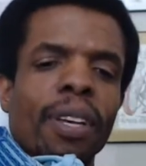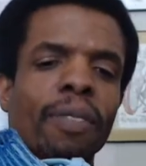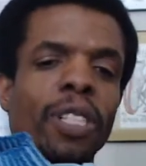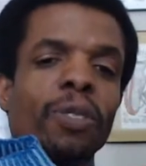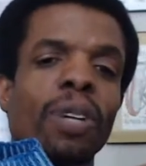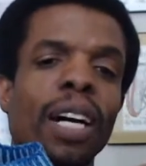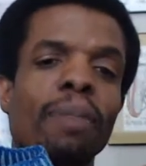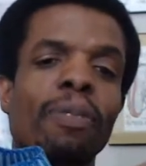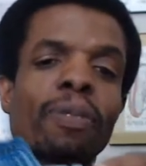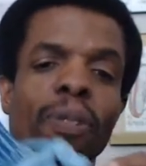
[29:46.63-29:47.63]
which is why
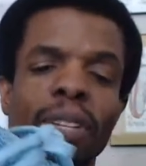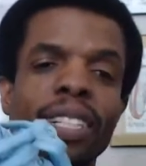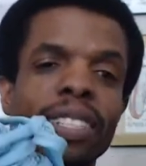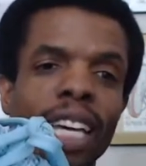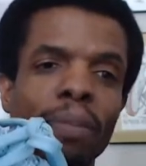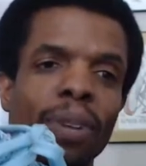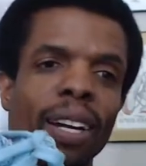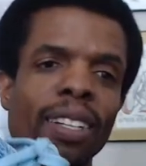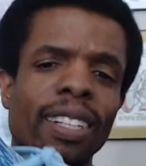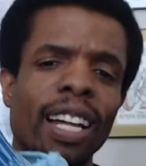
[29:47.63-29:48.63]
before these came around
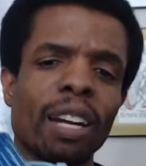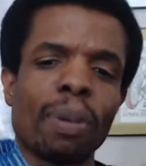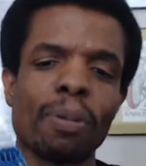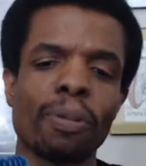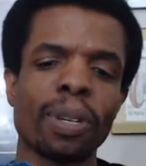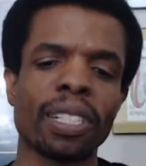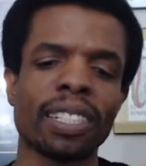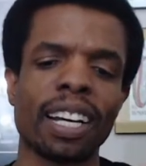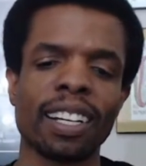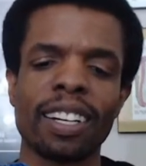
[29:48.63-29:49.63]
a lot of people were just
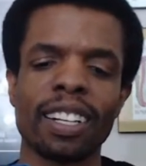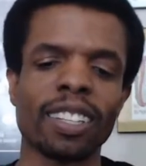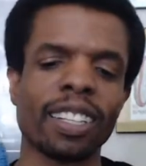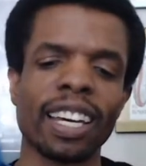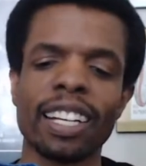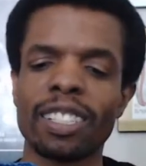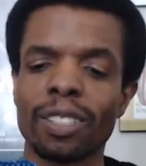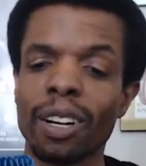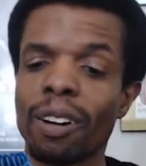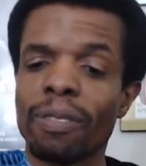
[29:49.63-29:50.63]
kind of cutting the cages
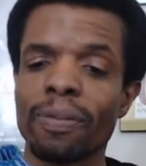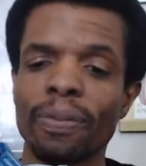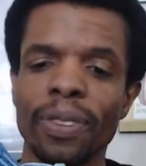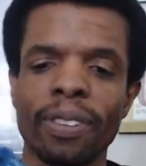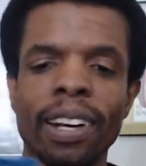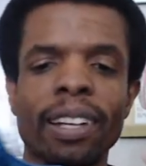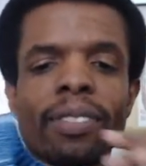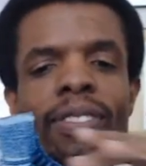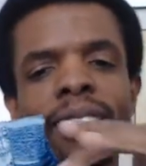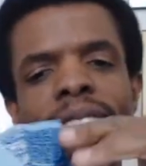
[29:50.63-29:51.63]
off right
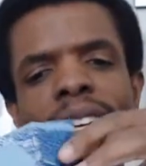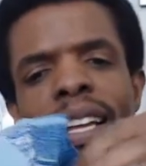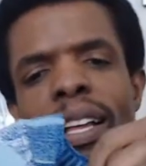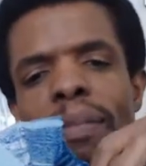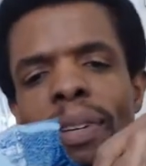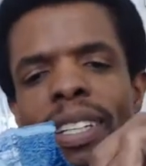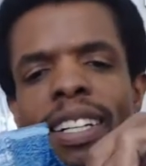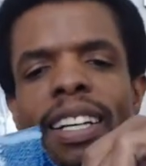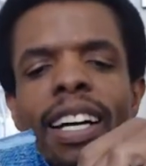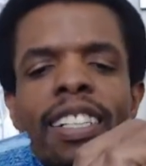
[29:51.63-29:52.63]
but then it
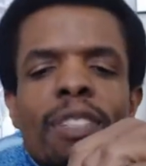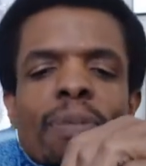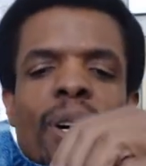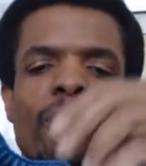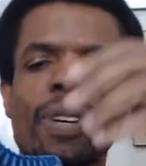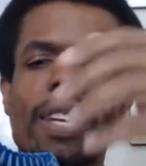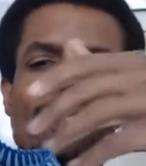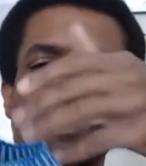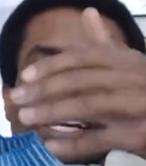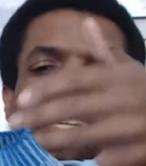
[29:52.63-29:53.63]
got to the point where they were
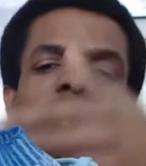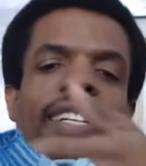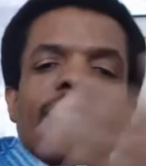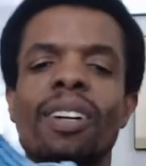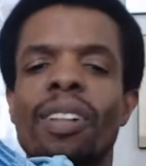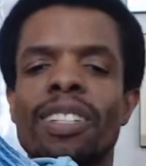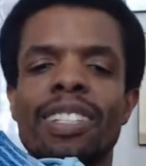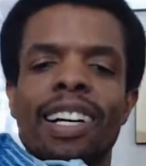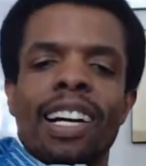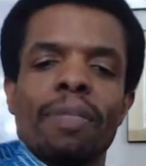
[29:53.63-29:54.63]
making these all the
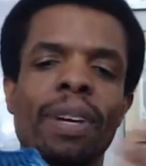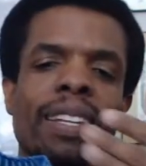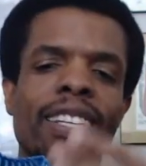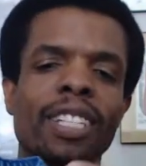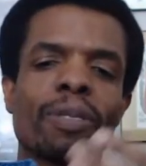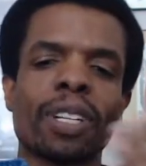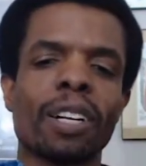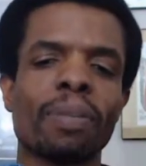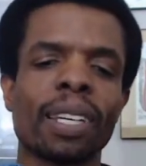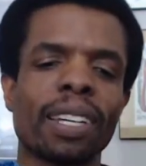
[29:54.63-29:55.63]
time and these were
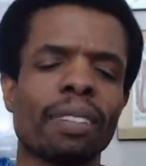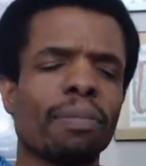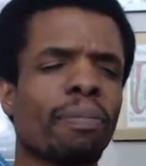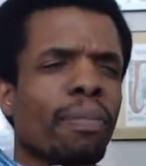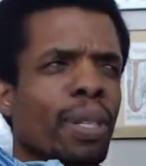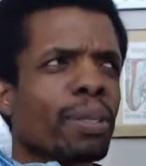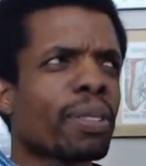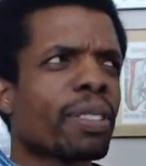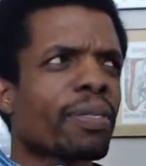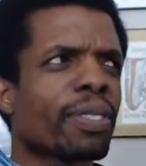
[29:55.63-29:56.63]
coming in most